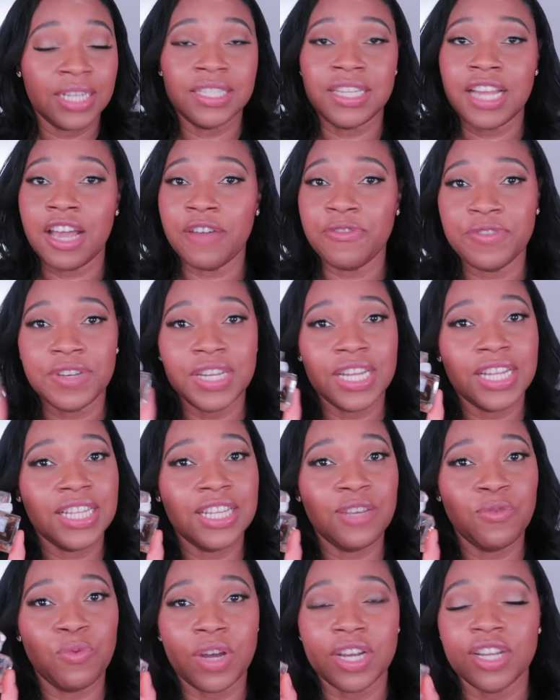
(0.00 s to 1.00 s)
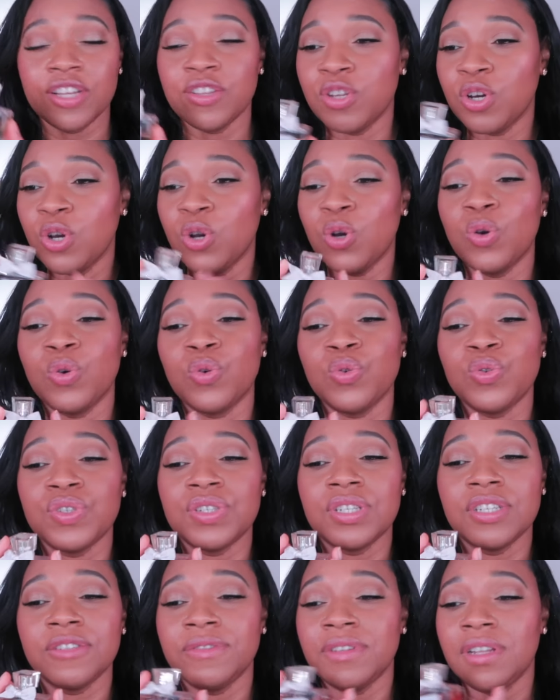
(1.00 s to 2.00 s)
Definitely one of
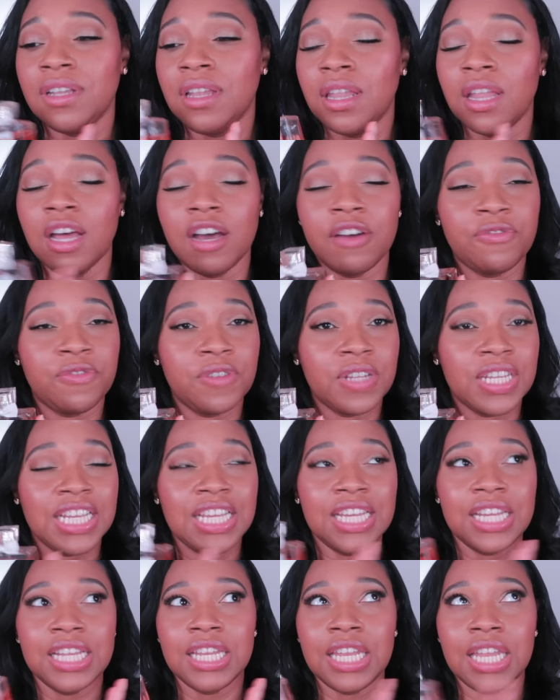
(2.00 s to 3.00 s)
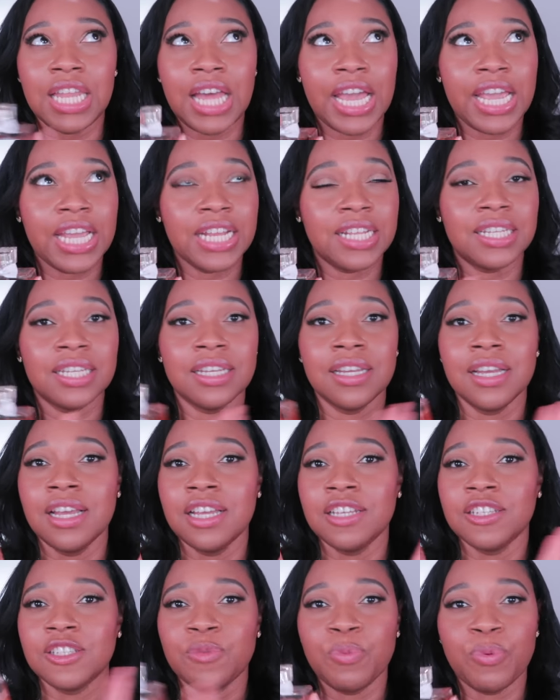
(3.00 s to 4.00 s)
those lovely, light
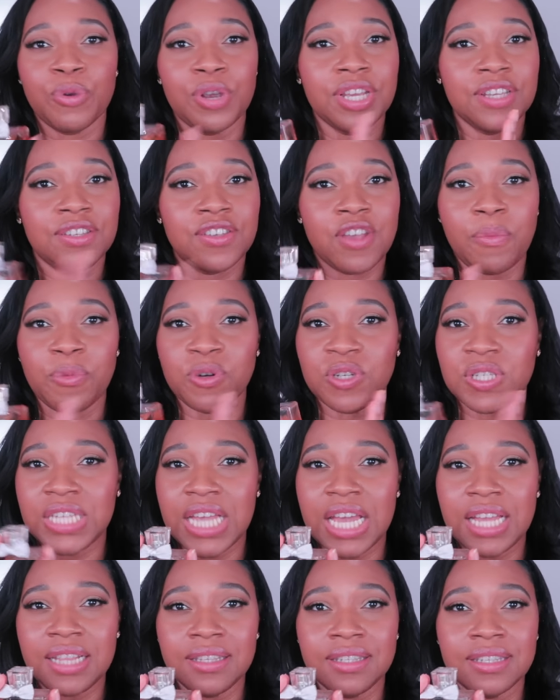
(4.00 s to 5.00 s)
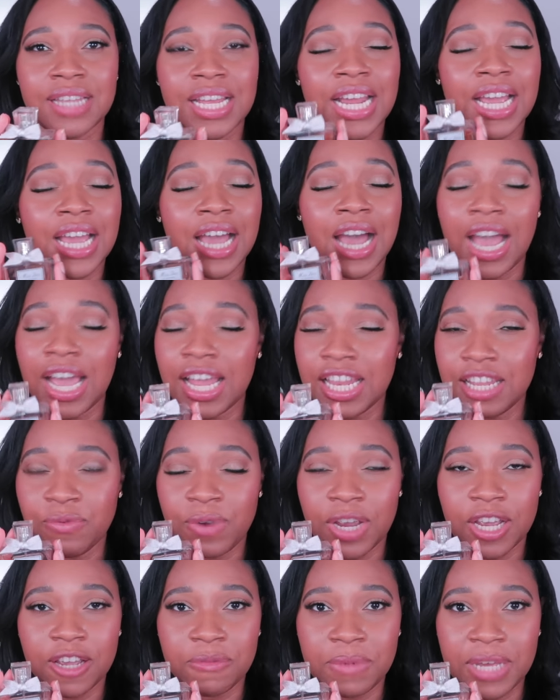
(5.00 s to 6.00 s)
spring summer scents that I highly
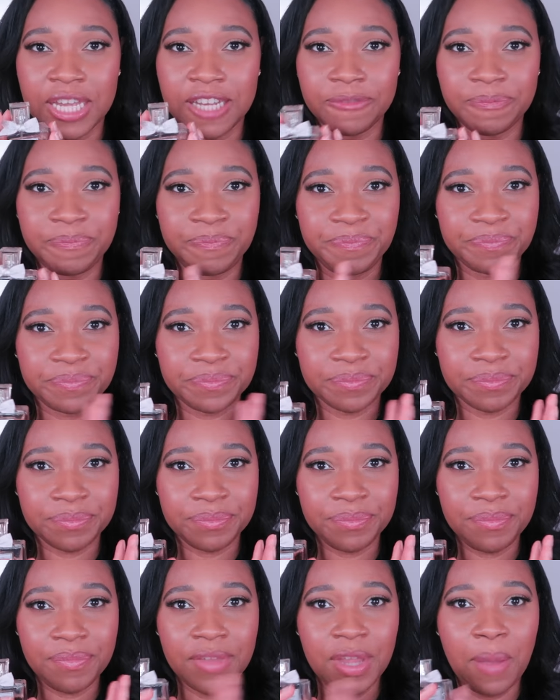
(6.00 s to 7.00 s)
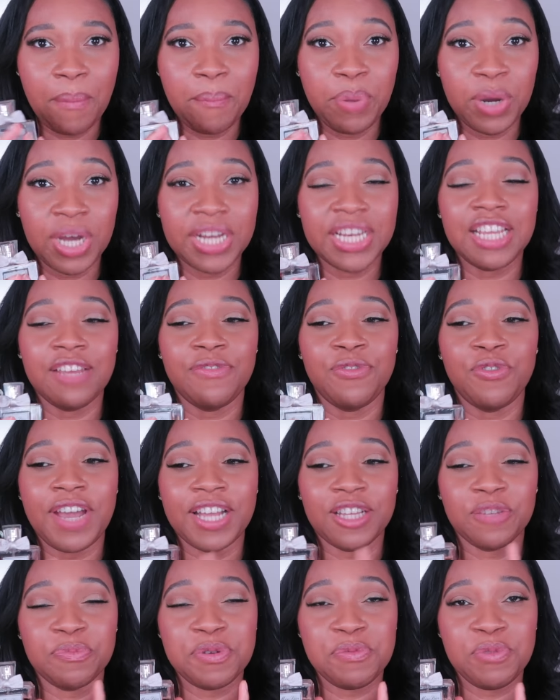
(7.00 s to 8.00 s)
recommend. But if you
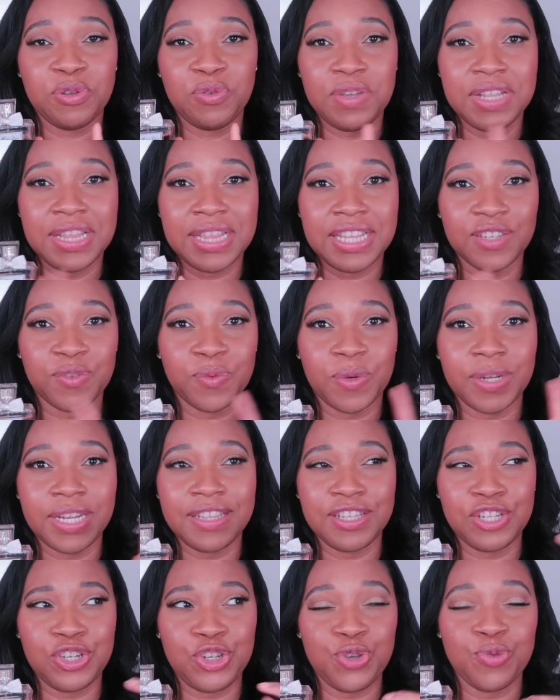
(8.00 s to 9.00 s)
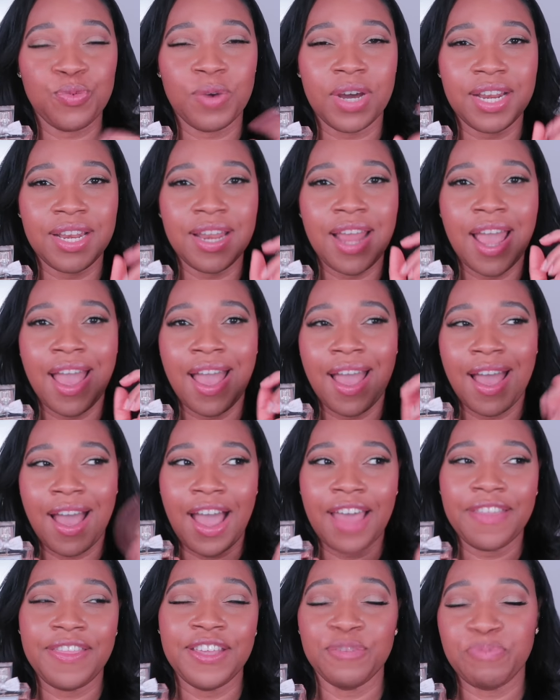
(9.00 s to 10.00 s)
had to pick between this one and the new one,
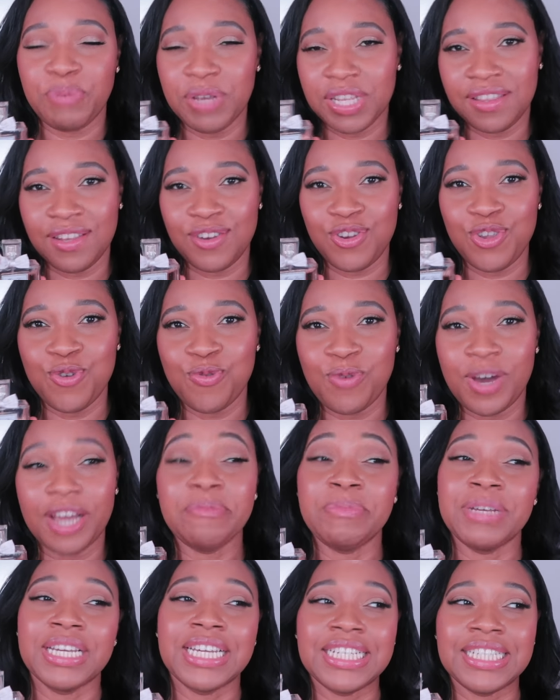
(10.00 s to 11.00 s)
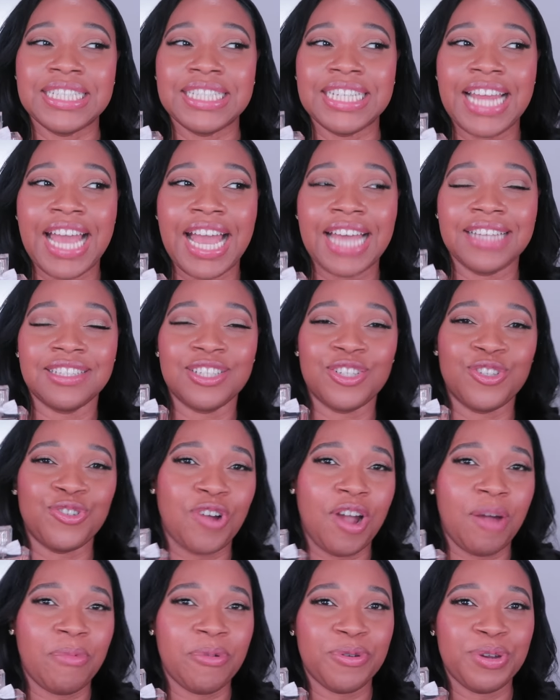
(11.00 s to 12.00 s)
I think pick the new one because it has a
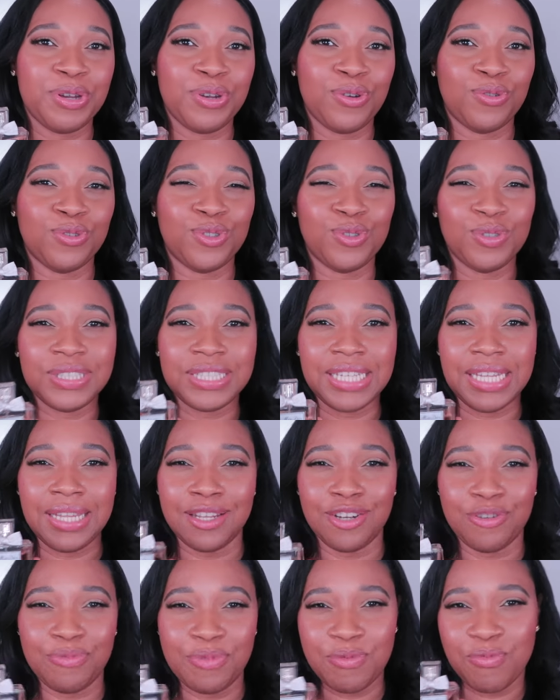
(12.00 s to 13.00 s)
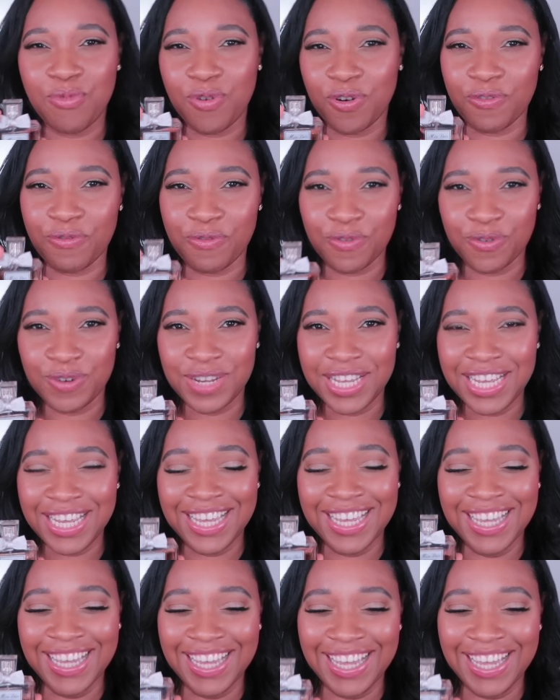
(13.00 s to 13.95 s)
strawberry note, so it's a little bit more fruity.